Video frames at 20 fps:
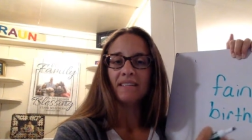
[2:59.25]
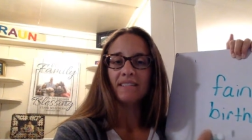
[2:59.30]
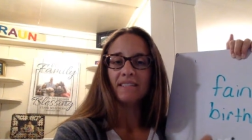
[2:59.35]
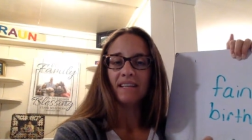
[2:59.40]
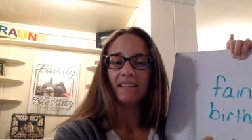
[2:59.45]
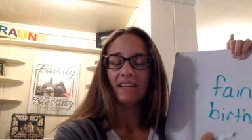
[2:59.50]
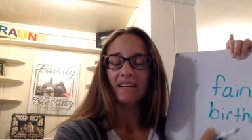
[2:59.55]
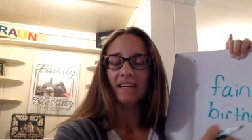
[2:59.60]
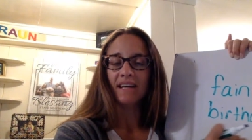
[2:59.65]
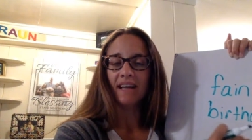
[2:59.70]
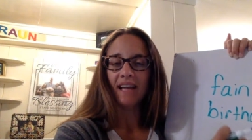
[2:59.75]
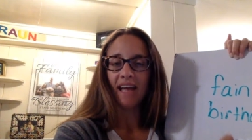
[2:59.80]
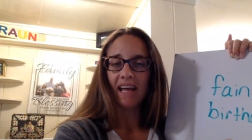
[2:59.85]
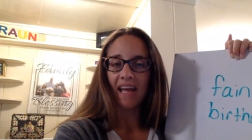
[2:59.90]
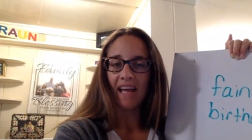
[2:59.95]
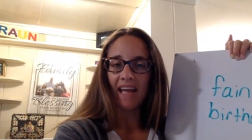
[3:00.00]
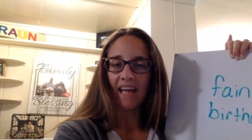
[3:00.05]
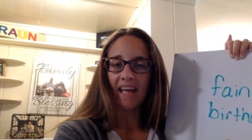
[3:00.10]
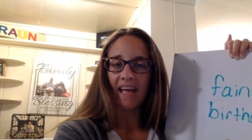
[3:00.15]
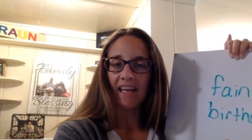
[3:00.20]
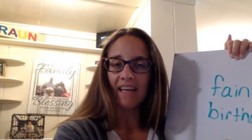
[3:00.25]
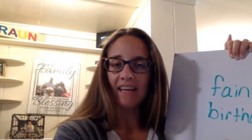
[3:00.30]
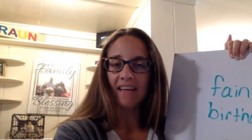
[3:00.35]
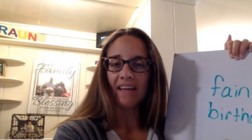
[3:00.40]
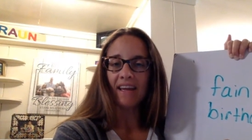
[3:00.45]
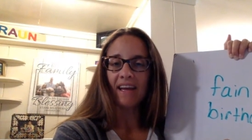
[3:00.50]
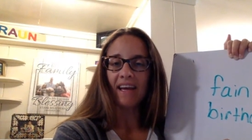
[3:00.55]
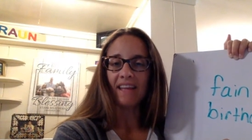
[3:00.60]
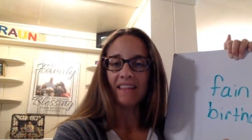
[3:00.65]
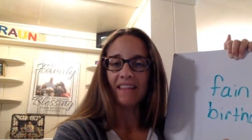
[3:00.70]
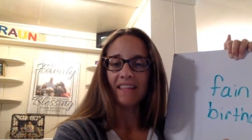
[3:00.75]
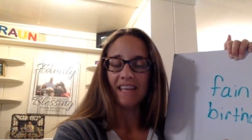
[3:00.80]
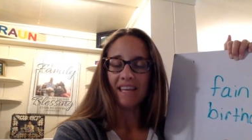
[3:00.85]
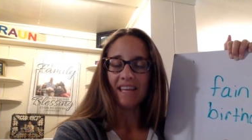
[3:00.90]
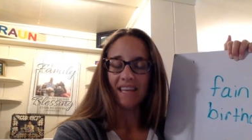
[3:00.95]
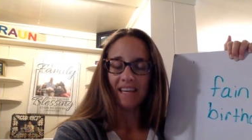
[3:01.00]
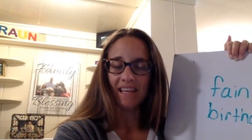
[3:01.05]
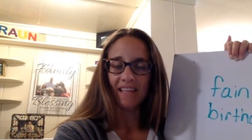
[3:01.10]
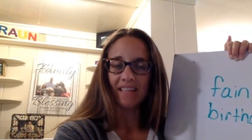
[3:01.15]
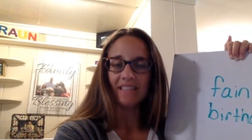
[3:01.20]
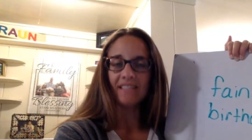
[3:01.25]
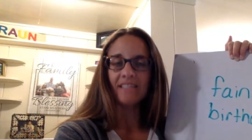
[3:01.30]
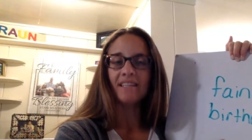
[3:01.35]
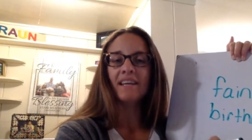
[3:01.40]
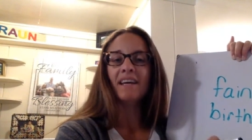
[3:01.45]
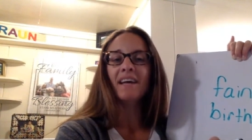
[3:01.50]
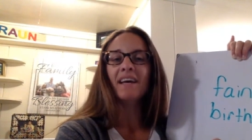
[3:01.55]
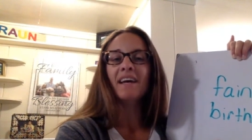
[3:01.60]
D-A at the end,